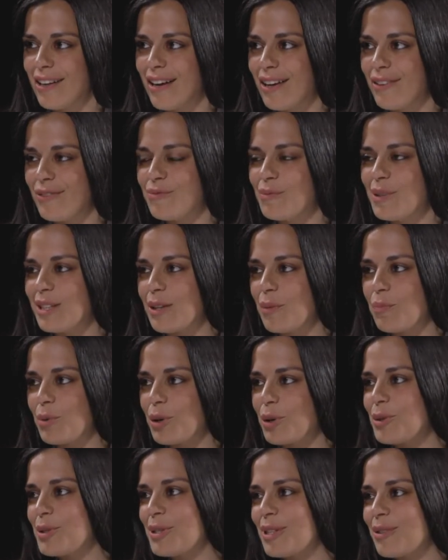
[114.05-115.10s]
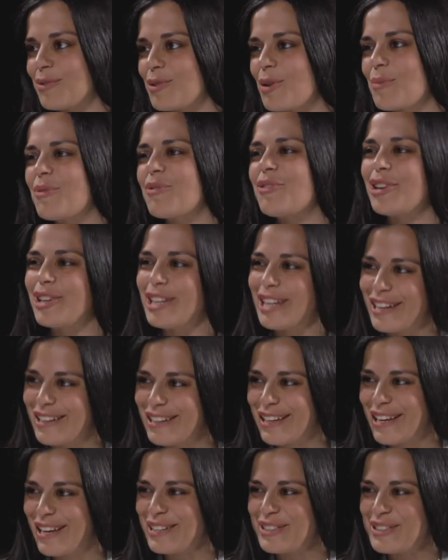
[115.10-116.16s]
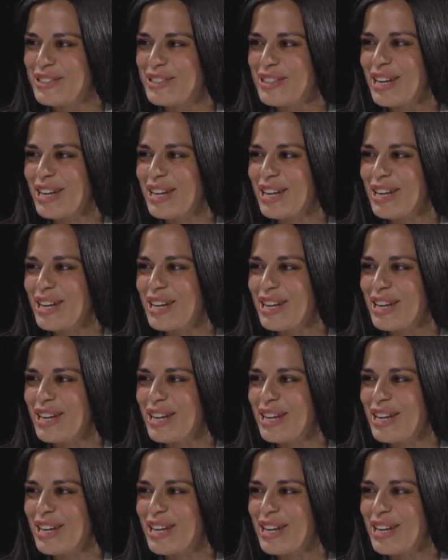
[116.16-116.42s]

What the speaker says: I've been a person from a very young age